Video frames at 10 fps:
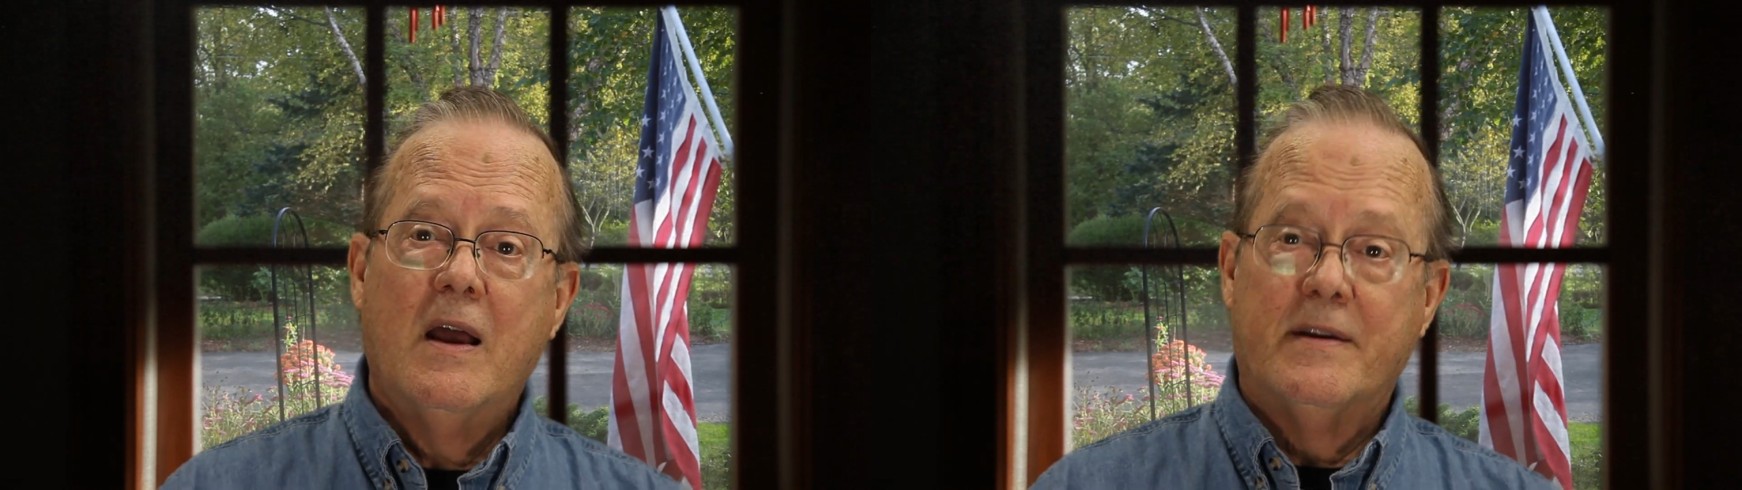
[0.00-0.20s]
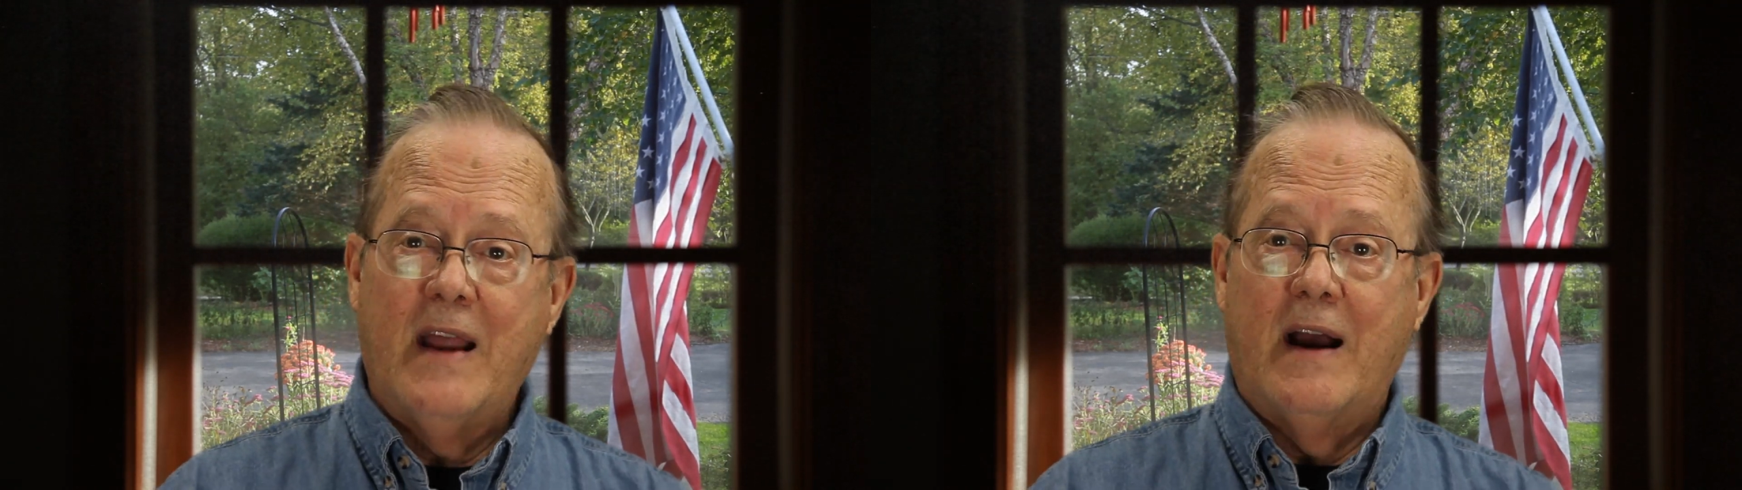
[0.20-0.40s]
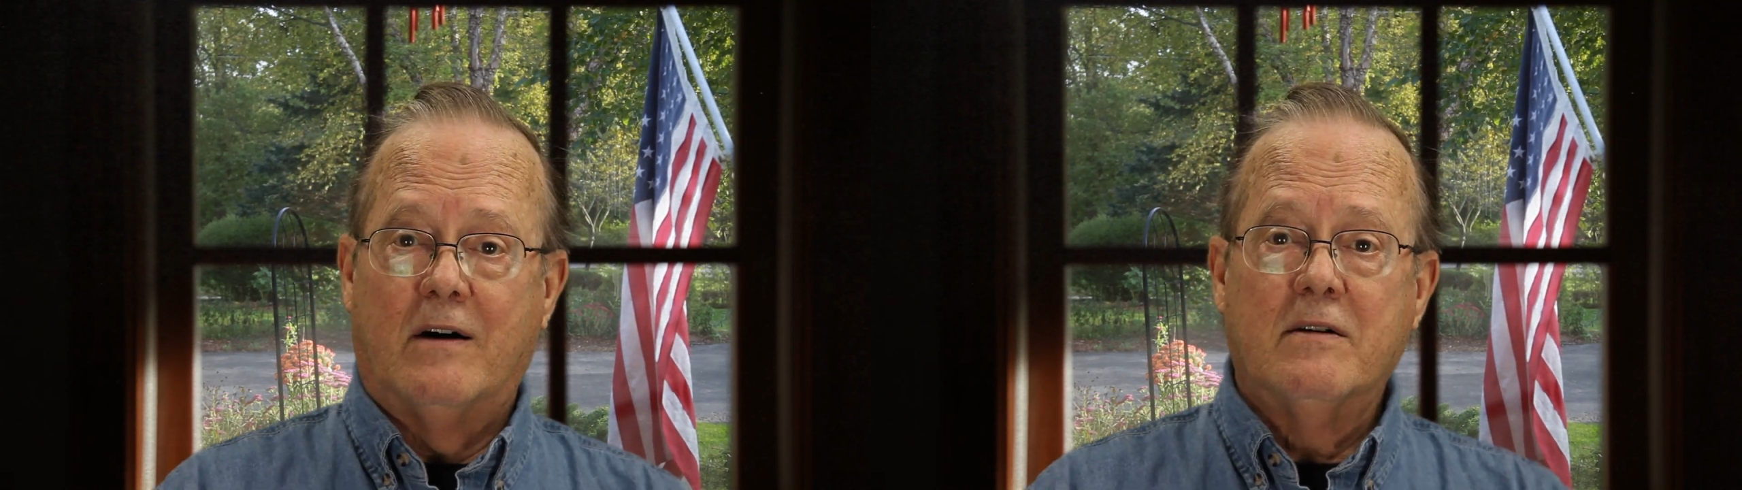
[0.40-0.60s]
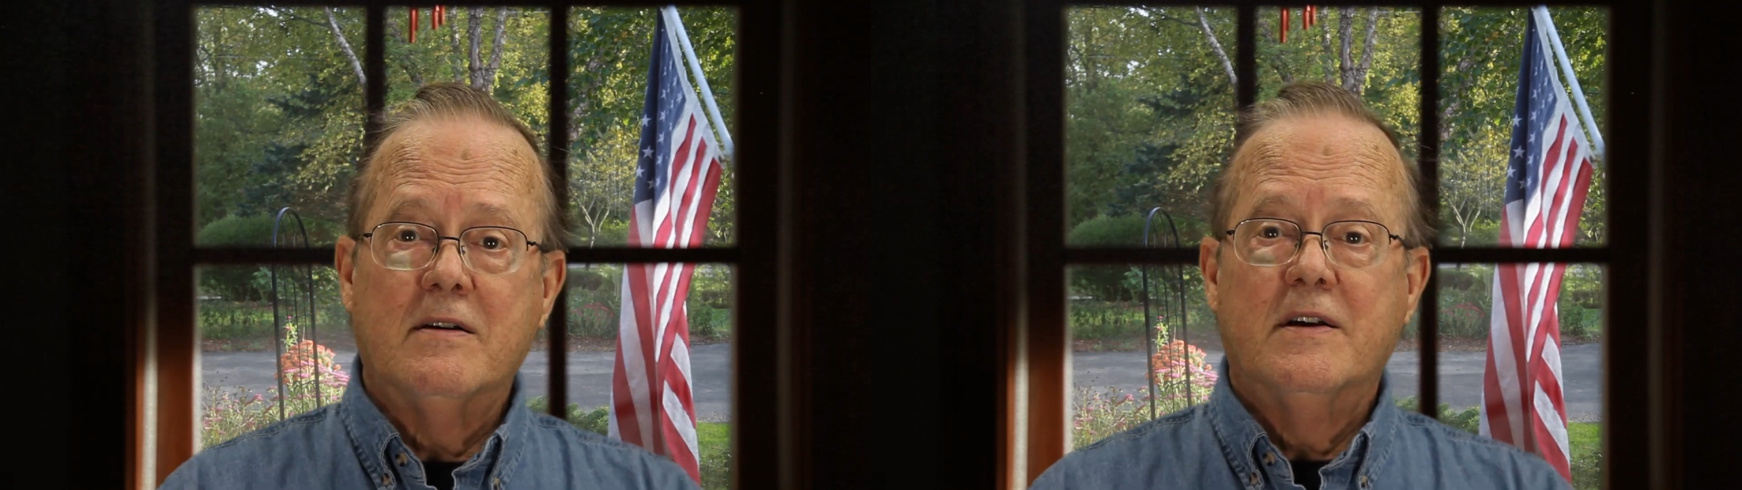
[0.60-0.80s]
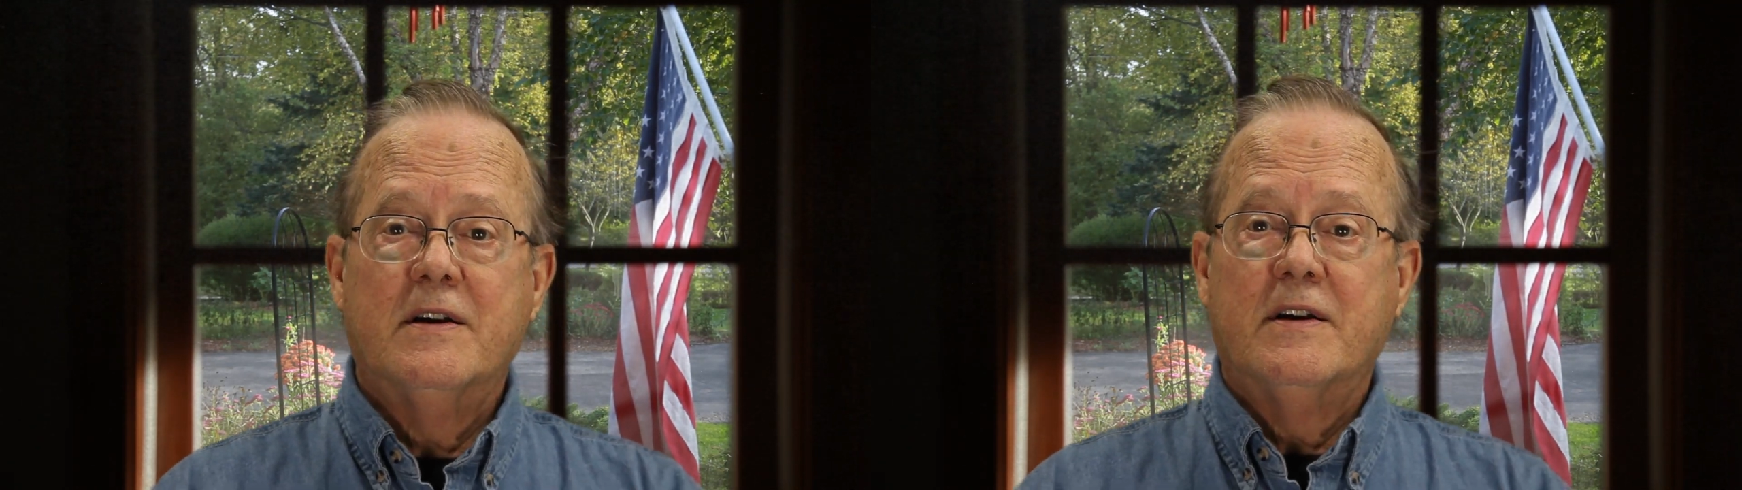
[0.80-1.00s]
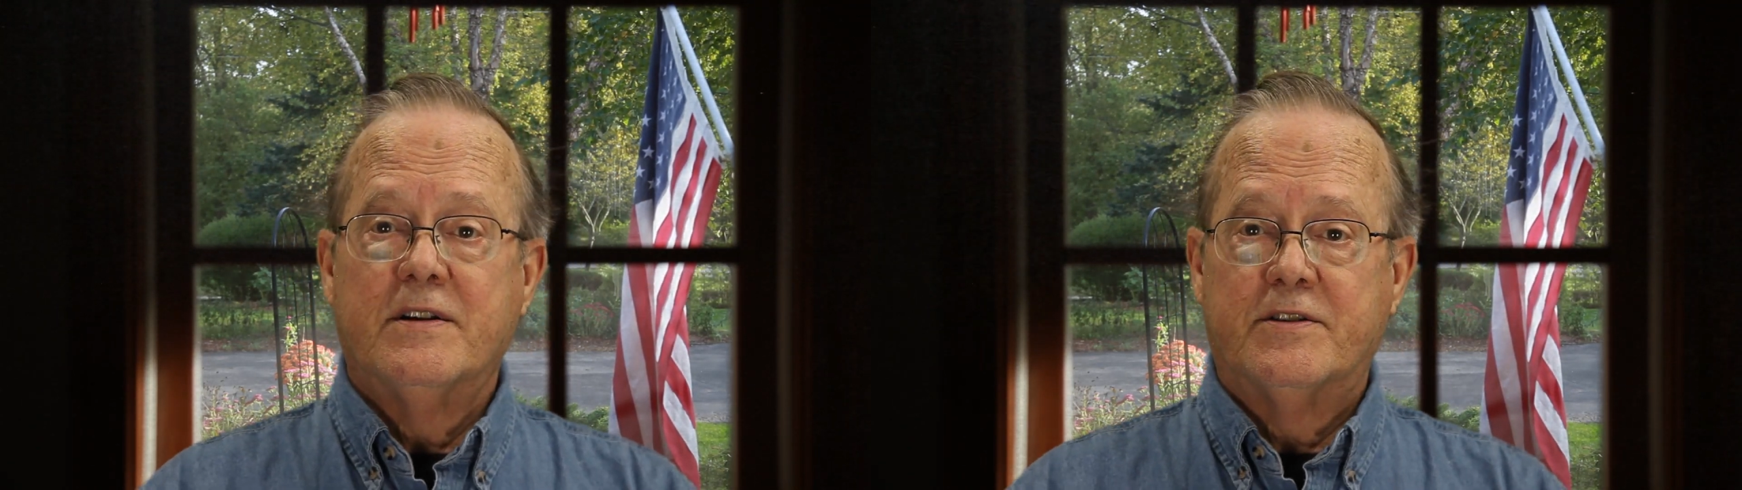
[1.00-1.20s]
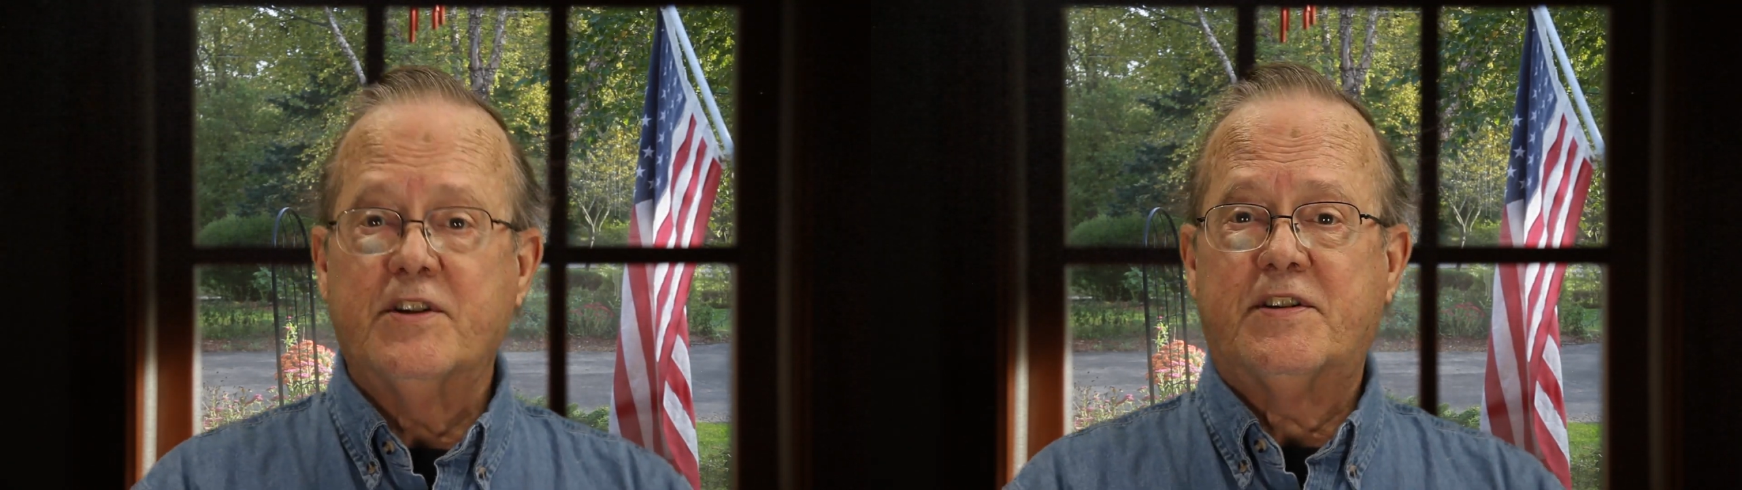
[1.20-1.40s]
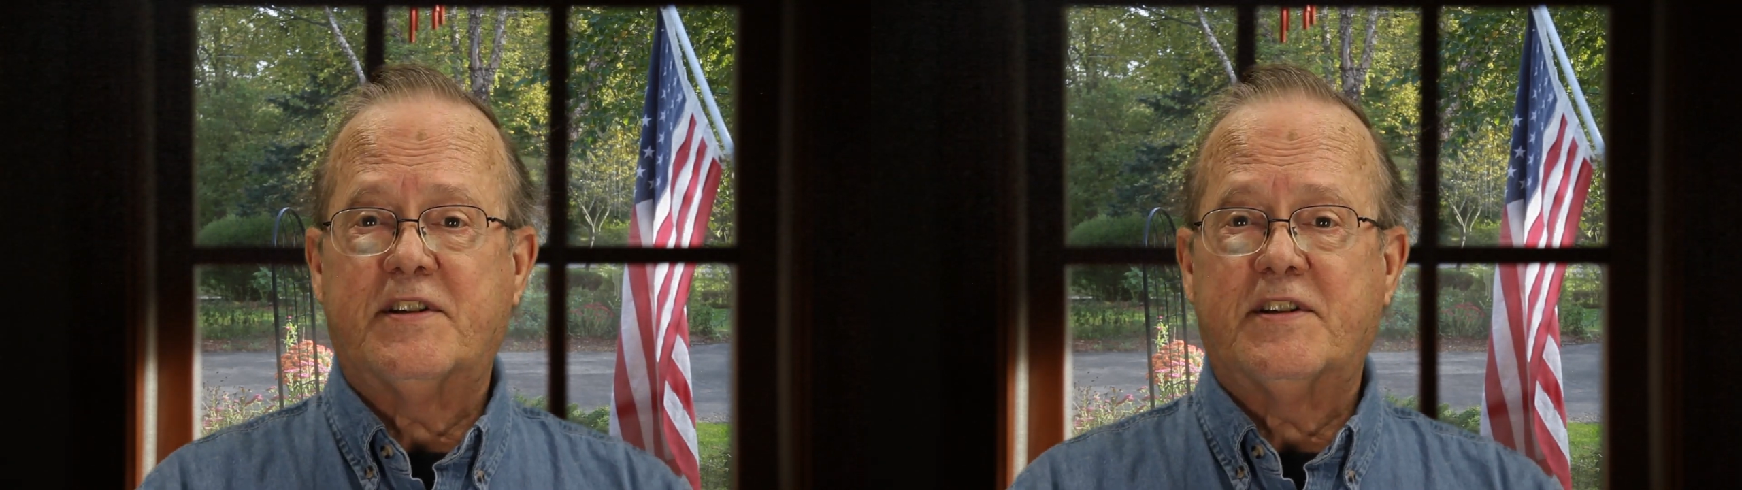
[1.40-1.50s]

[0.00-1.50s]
Now, just